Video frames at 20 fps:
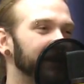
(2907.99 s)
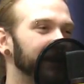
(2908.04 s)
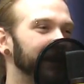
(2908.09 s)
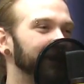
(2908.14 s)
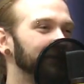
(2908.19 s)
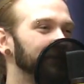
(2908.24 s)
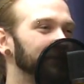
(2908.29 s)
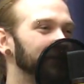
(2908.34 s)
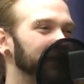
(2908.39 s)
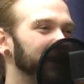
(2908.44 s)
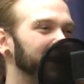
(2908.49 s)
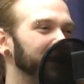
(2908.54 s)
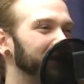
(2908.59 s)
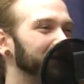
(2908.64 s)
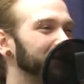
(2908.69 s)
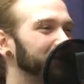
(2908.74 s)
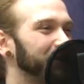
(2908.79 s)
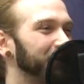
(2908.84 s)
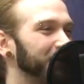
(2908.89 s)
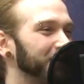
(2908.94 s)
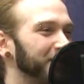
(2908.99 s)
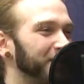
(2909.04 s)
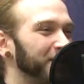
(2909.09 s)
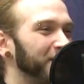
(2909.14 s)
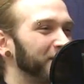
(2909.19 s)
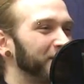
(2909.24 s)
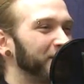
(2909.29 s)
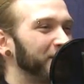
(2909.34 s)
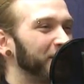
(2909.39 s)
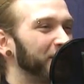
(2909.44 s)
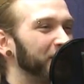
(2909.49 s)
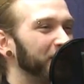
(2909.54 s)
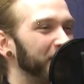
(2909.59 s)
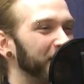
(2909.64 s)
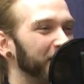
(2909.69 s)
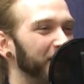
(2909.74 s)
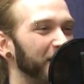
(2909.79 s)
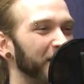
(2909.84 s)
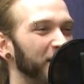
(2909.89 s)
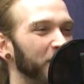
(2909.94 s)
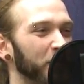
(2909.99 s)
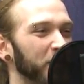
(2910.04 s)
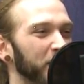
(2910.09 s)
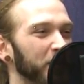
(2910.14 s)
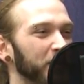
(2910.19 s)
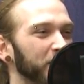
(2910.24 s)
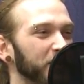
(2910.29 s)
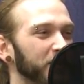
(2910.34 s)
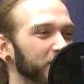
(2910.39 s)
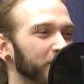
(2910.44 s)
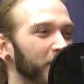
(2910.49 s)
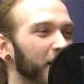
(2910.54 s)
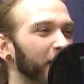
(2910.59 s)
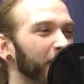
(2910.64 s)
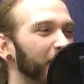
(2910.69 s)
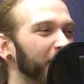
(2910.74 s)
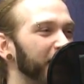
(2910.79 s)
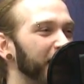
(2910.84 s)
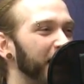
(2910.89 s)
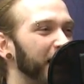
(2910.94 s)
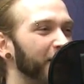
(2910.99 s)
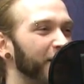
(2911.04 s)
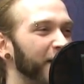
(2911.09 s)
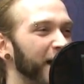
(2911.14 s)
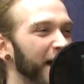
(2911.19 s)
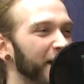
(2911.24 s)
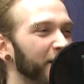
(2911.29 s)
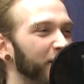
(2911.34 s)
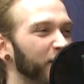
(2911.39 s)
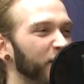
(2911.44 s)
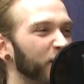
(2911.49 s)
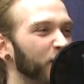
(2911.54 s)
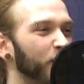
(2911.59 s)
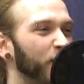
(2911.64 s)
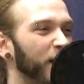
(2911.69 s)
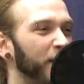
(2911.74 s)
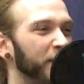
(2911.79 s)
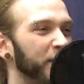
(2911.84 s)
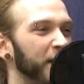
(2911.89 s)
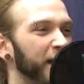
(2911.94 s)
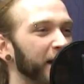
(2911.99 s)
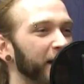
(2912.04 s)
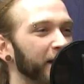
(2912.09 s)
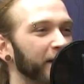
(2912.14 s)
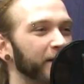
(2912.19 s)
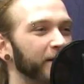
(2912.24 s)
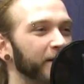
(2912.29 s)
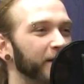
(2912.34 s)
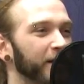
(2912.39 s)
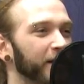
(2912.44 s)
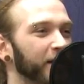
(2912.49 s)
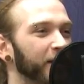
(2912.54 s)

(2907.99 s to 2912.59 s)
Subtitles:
As we were kind of discussing earlier, they're at a weird spot right now, and I don't know what they're